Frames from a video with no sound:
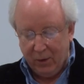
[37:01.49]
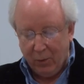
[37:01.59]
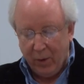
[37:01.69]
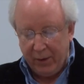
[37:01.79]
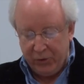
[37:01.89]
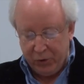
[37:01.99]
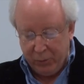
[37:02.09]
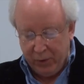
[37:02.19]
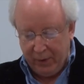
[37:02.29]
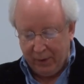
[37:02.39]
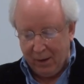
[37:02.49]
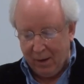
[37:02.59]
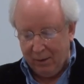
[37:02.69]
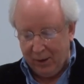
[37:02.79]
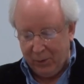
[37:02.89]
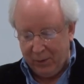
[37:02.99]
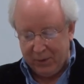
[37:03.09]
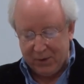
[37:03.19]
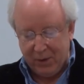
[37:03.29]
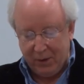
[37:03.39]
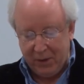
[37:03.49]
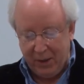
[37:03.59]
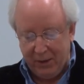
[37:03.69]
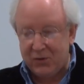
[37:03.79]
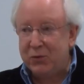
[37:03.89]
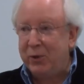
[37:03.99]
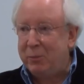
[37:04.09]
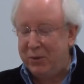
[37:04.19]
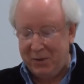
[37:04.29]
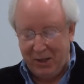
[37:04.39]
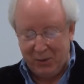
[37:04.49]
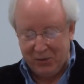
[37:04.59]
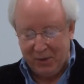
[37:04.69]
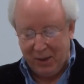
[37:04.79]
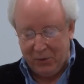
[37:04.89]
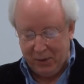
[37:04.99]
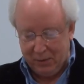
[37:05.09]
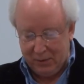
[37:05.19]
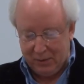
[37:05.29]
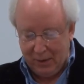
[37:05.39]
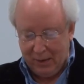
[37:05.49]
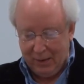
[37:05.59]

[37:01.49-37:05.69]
"Why did you put in garlic with the sautéed sweet potatoes and onions?"